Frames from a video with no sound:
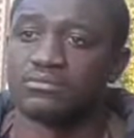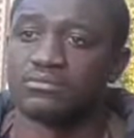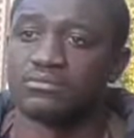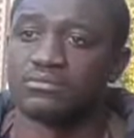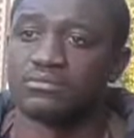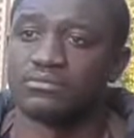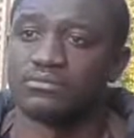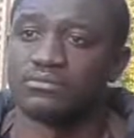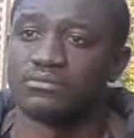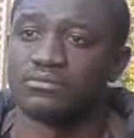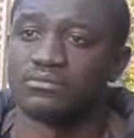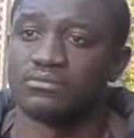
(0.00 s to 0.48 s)

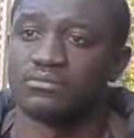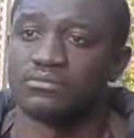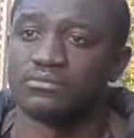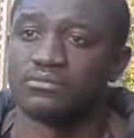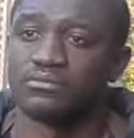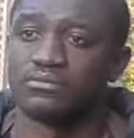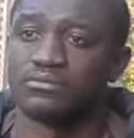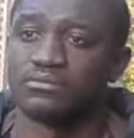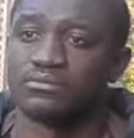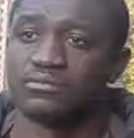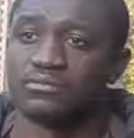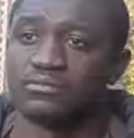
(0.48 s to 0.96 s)

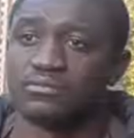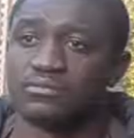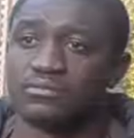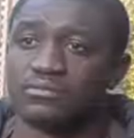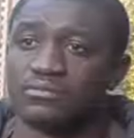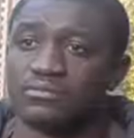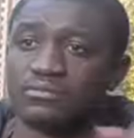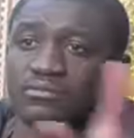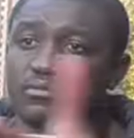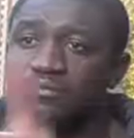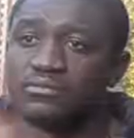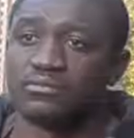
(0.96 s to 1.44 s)

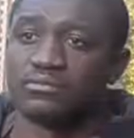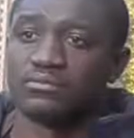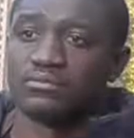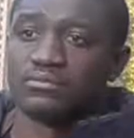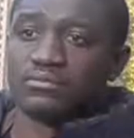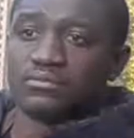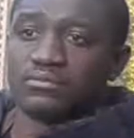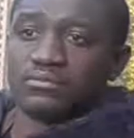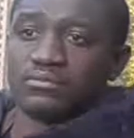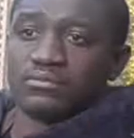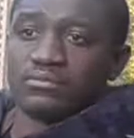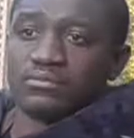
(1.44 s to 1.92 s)

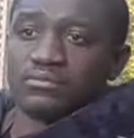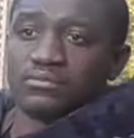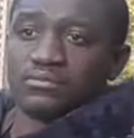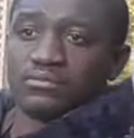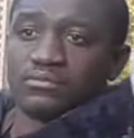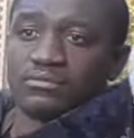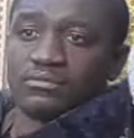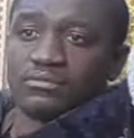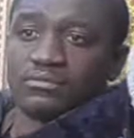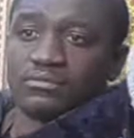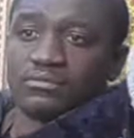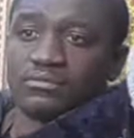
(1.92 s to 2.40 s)

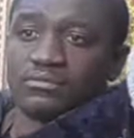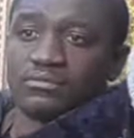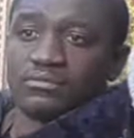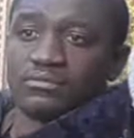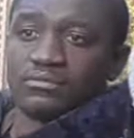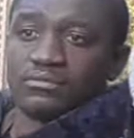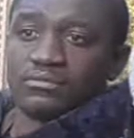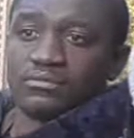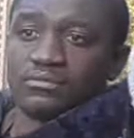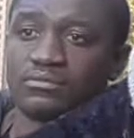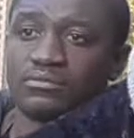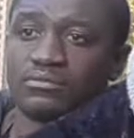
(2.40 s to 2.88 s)

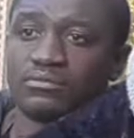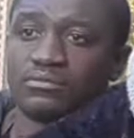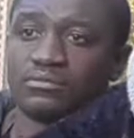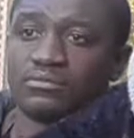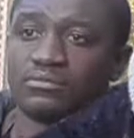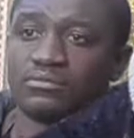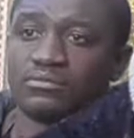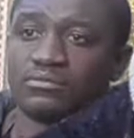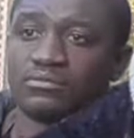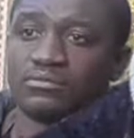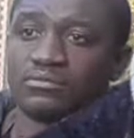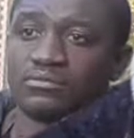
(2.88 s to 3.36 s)

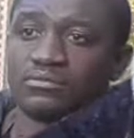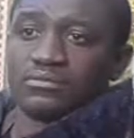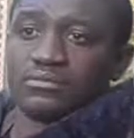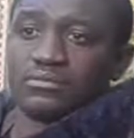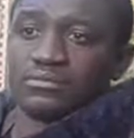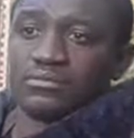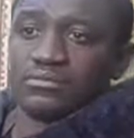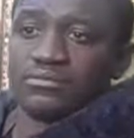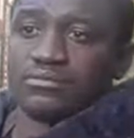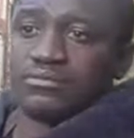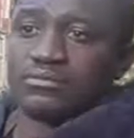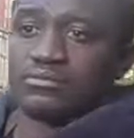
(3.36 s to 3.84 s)

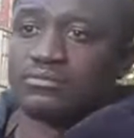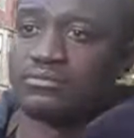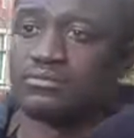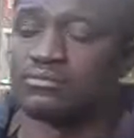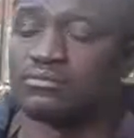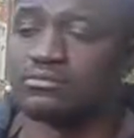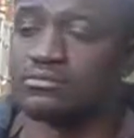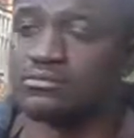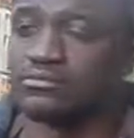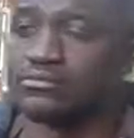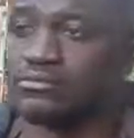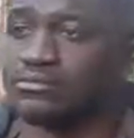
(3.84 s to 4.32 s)

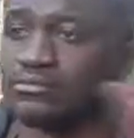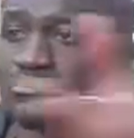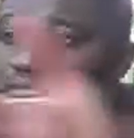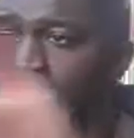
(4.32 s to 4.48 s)
No words are spoken by the person on screen.